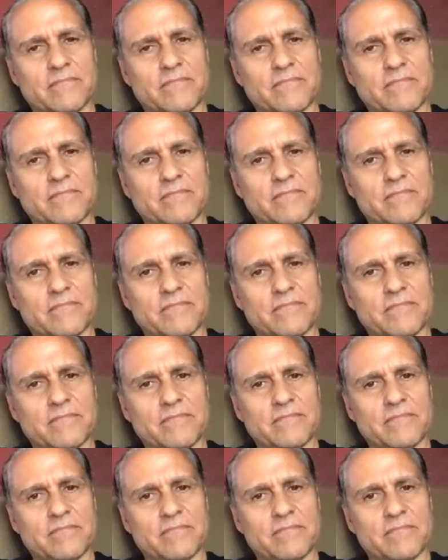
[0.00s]

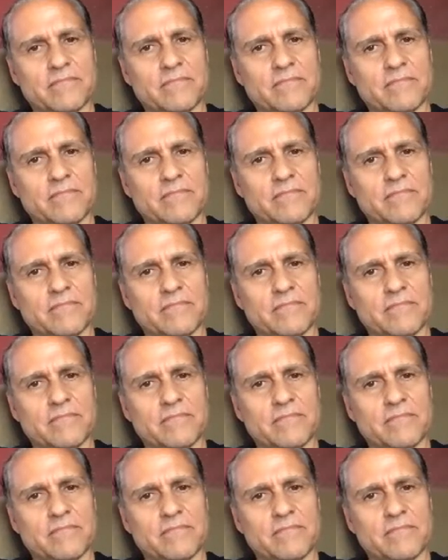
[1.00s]

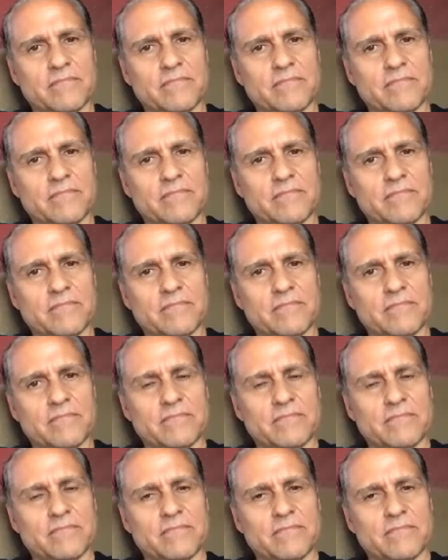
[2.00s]

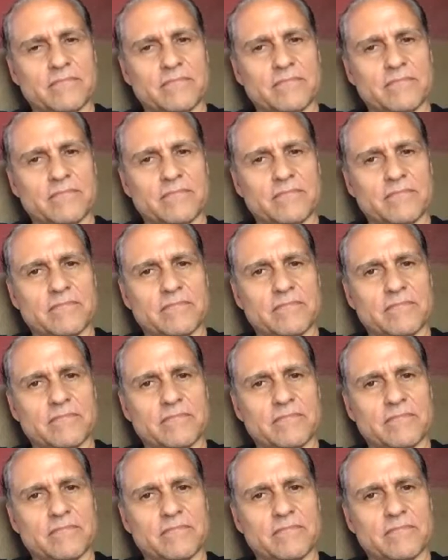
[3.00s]

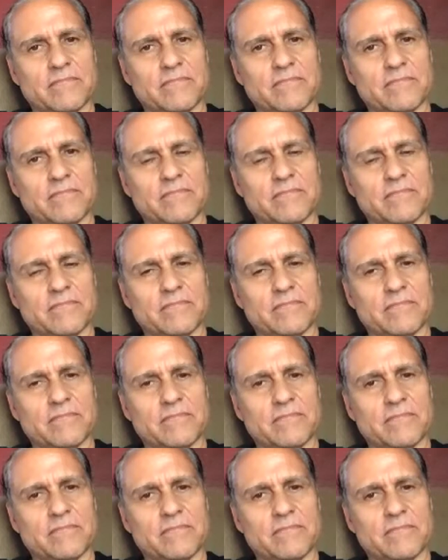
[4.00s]

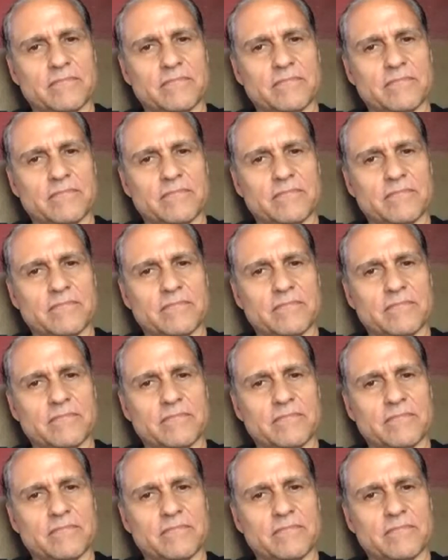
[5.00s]
No words are spoken by the person on screen.